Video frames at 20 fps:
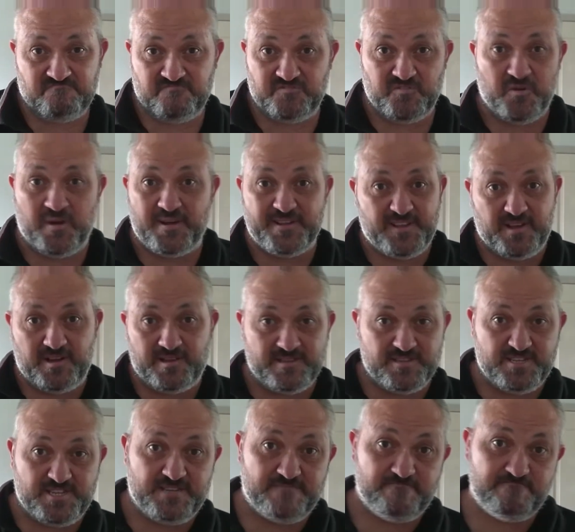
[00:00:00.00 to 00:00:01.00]
your
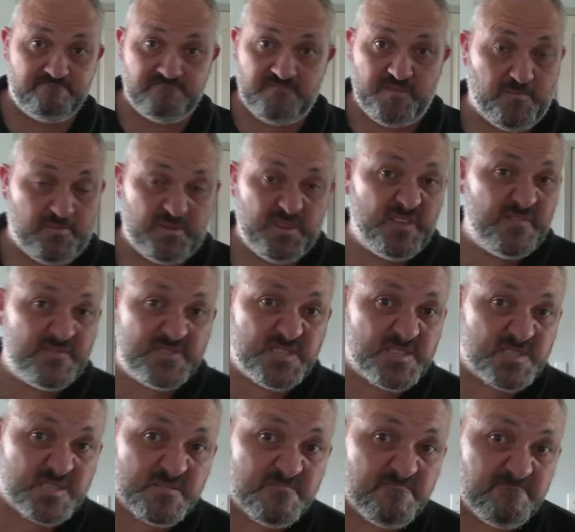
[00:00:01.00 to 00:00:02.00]
ideology, your belief
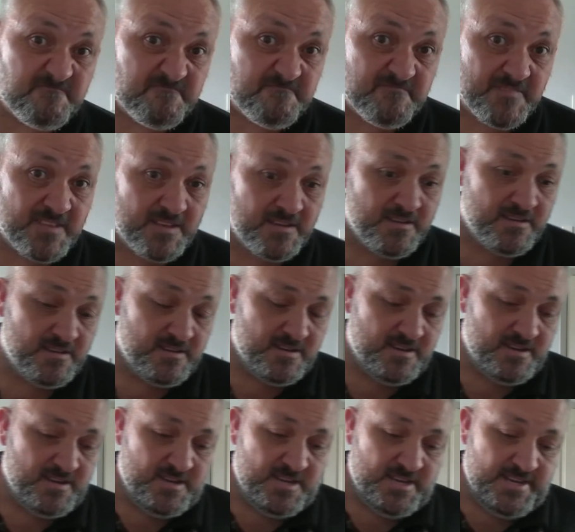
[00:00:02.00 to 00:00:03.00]
system.
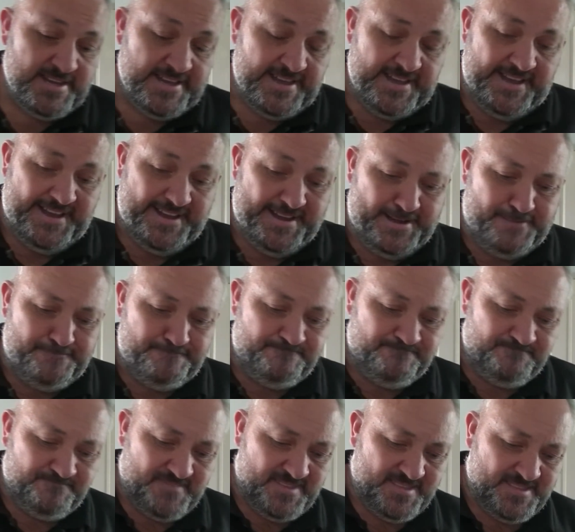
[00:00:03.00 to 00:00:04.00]

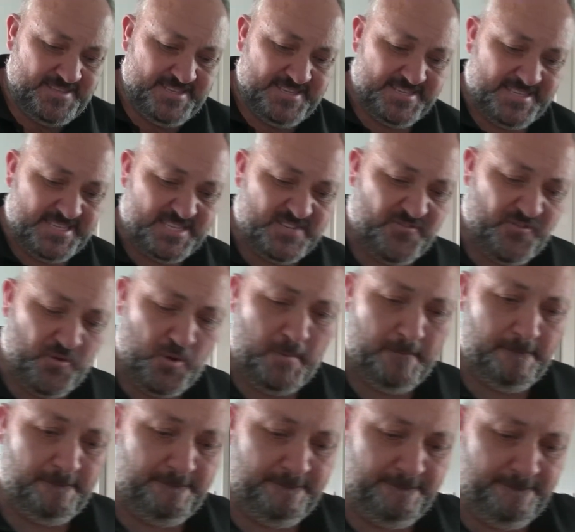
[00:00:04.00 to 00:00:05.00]
Um, this is
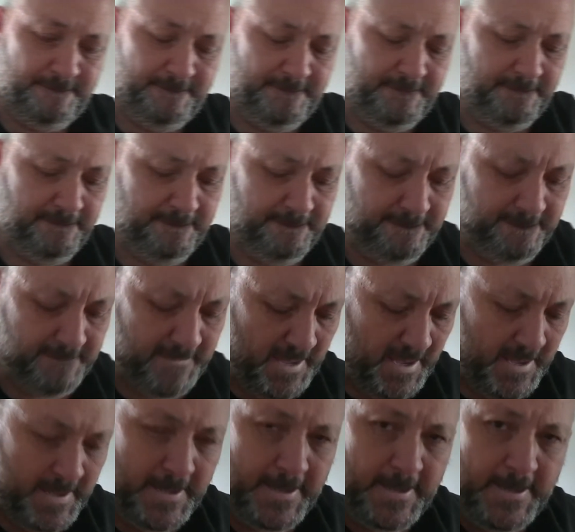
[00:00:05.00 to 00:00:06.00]
from
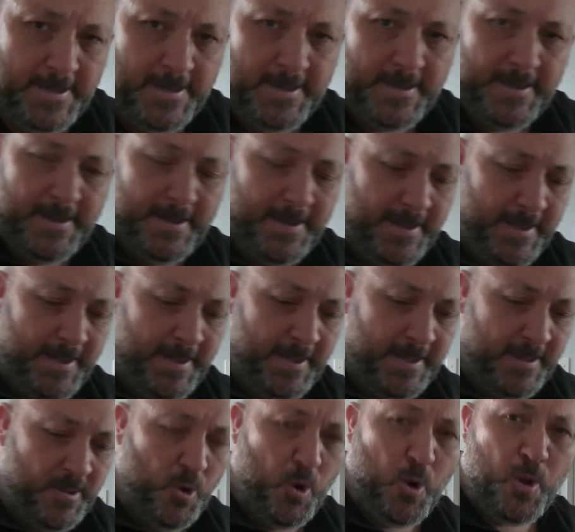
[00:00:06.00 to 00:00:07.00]

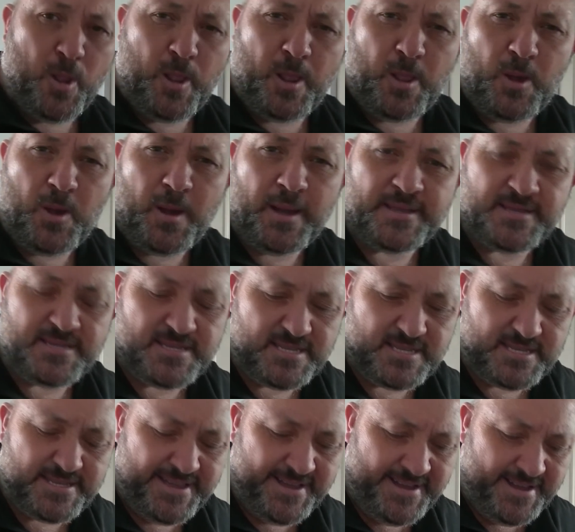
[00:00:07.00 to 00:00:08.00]
an online
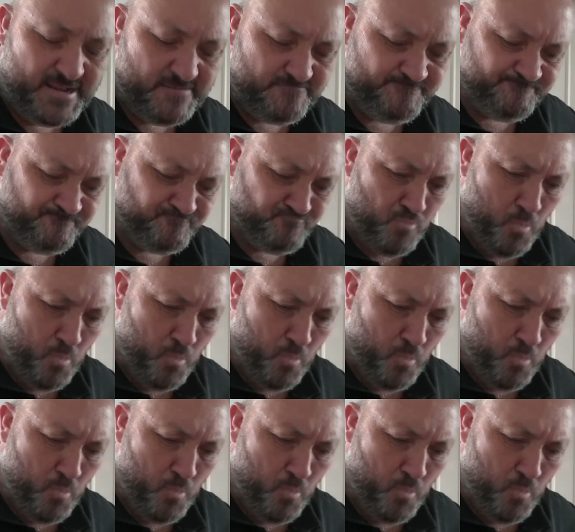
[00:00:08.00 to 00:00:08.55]
um,